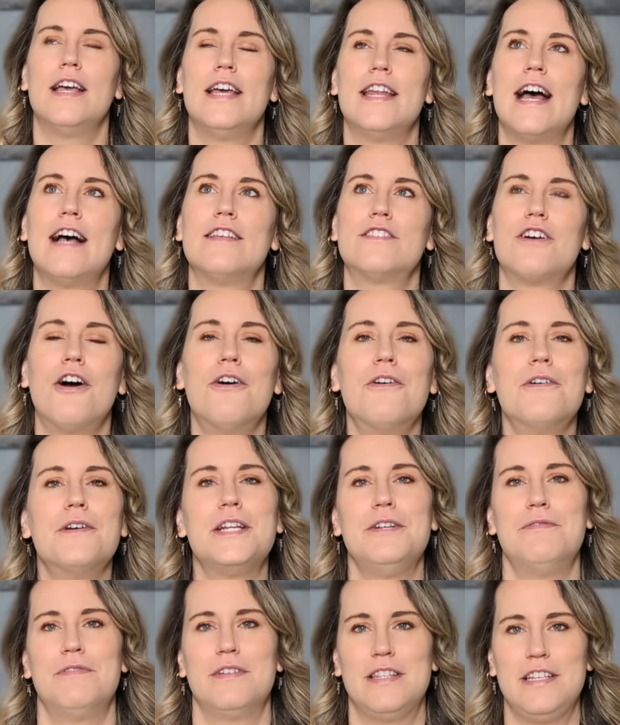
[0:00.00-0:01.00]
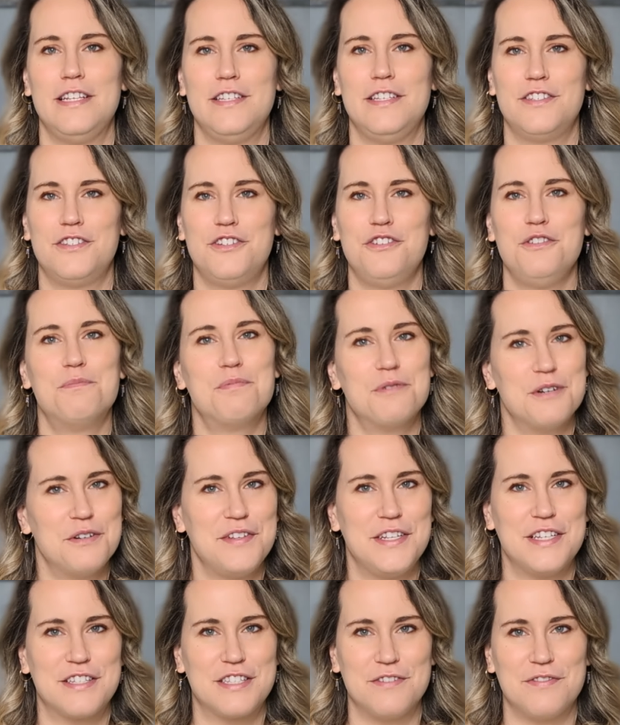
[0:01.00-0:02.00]
It has already released two
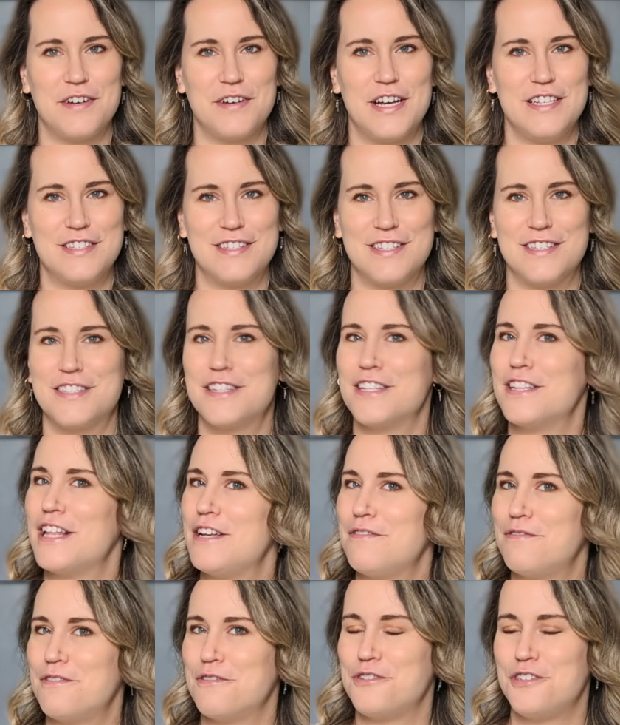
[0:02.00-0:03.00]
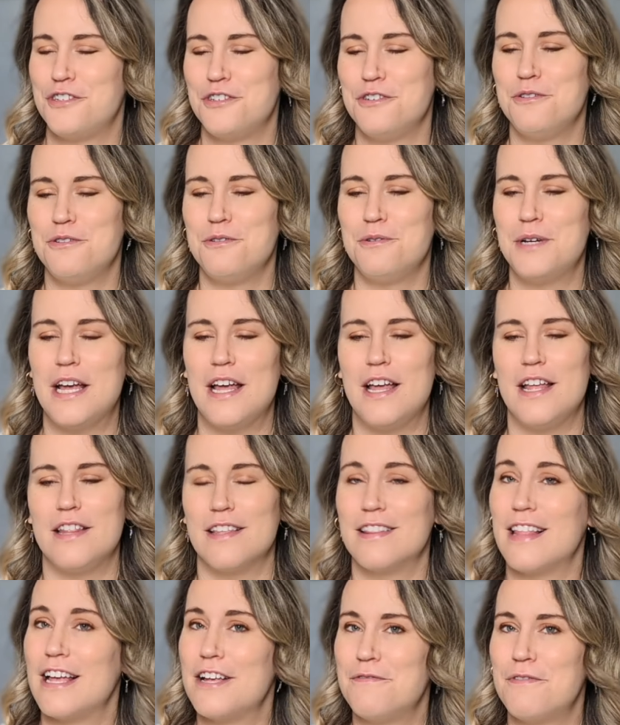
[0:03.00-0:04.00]
previous devices, the Light Phone 2 and
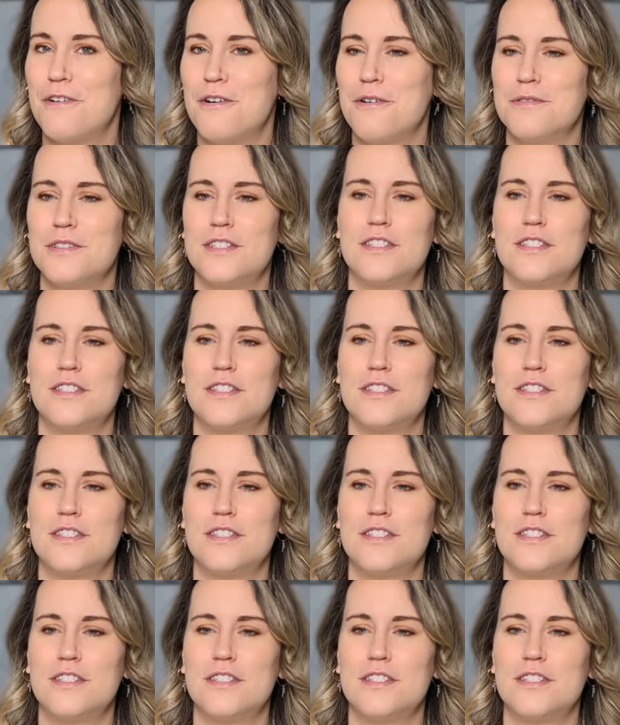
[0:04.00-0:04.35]
the Light Phone.